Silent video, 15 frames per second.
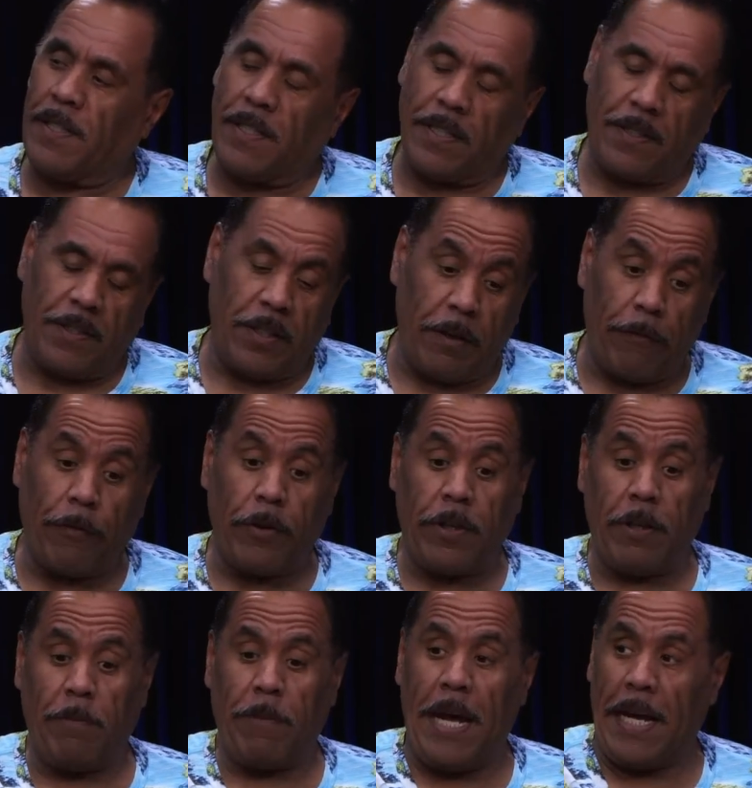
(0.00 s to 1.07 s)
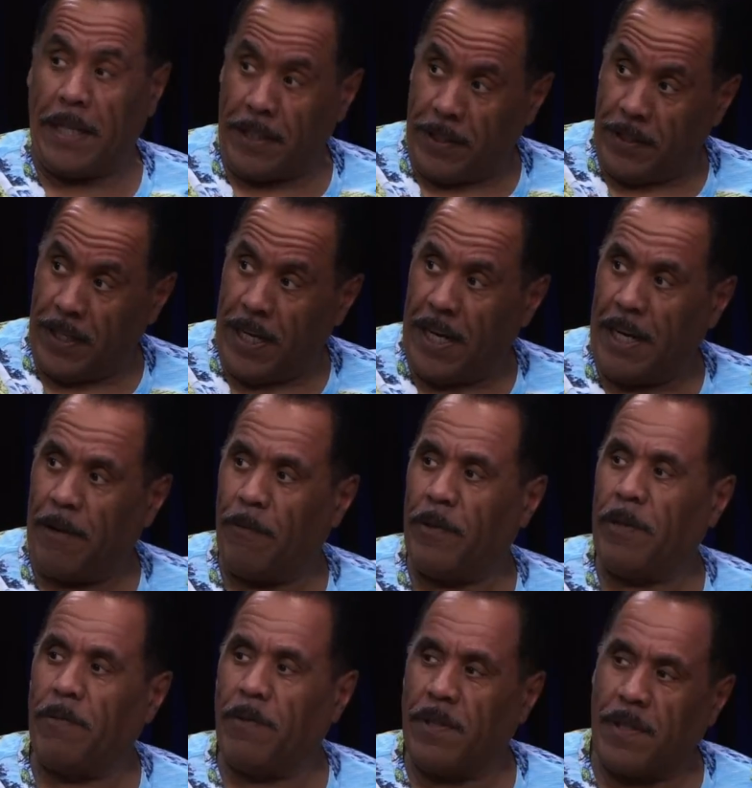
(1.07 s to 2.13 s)
That's different than back in the day when
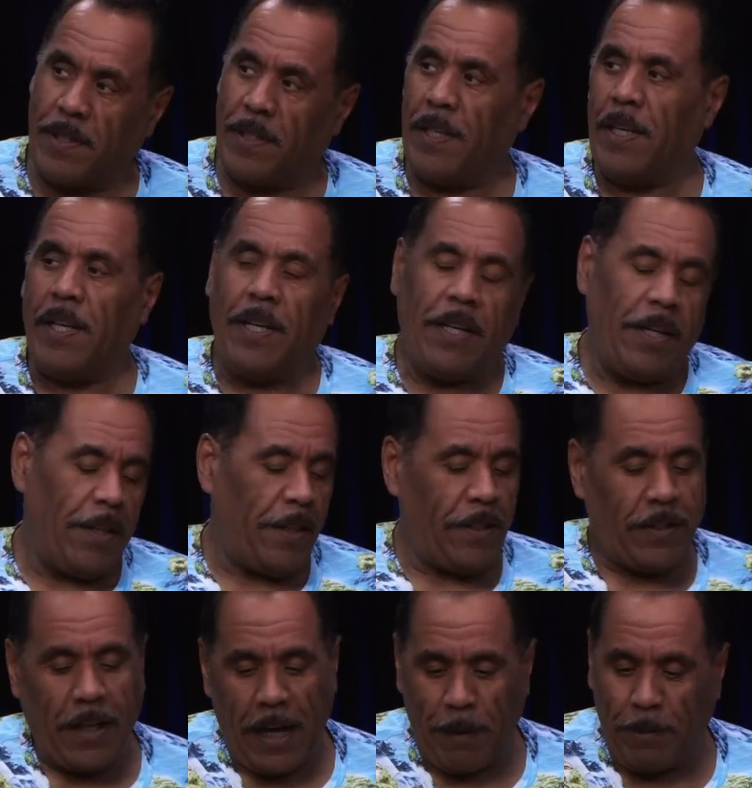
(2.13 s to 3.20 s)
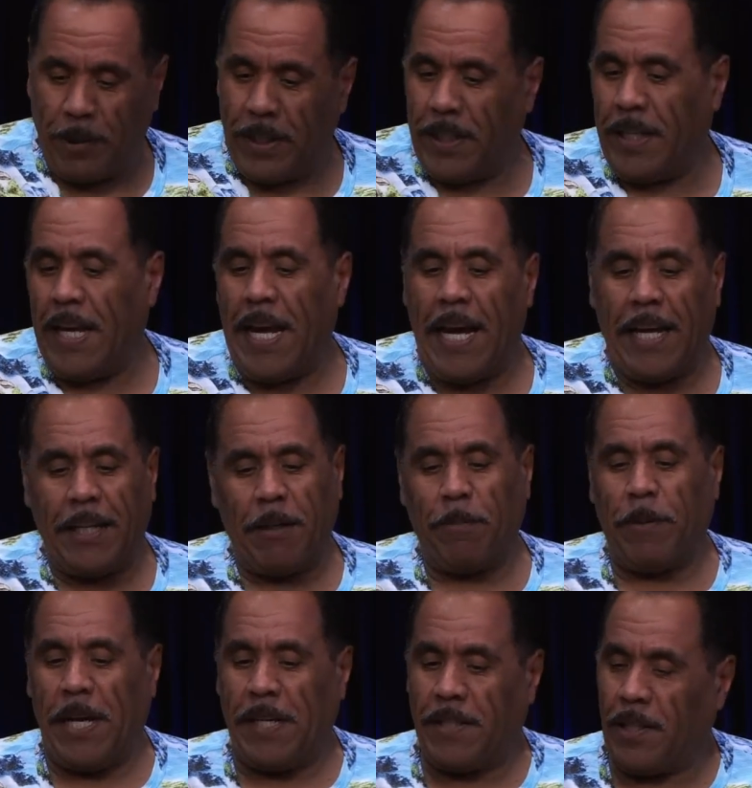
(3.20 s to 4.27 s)
it was this guy played that and
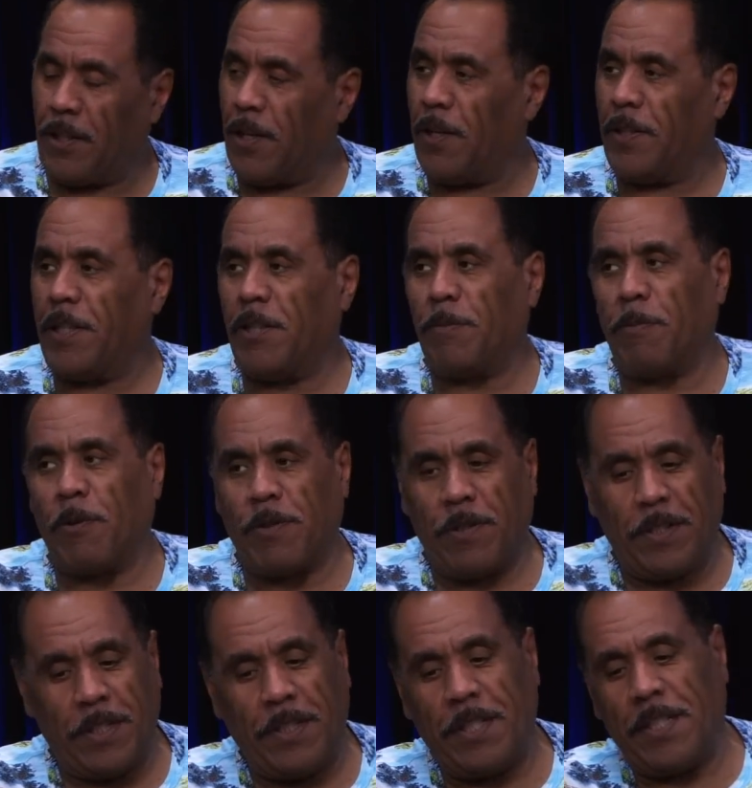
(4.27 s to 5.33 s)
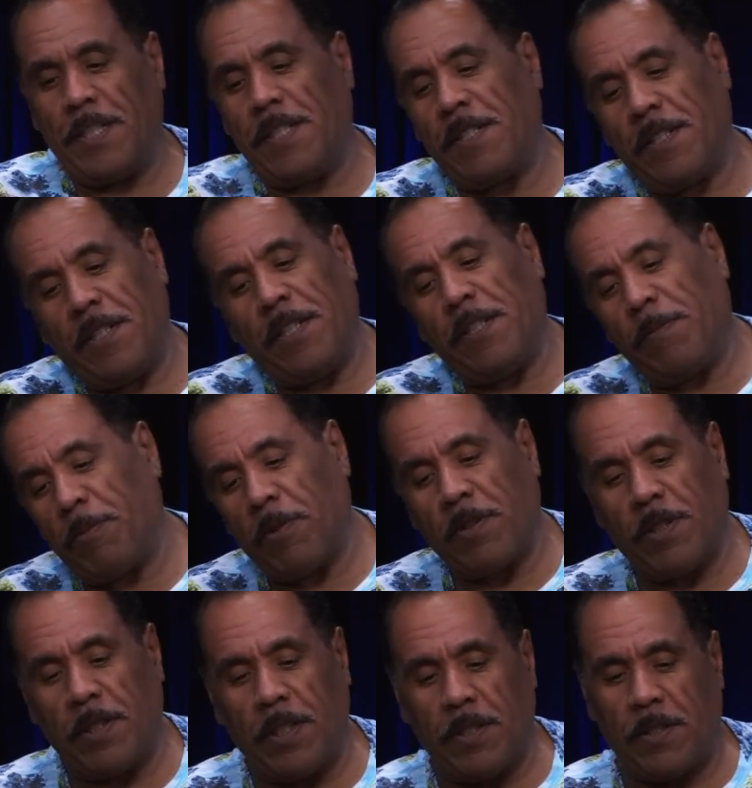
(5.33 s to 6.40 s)
passed along, this person did this and this person.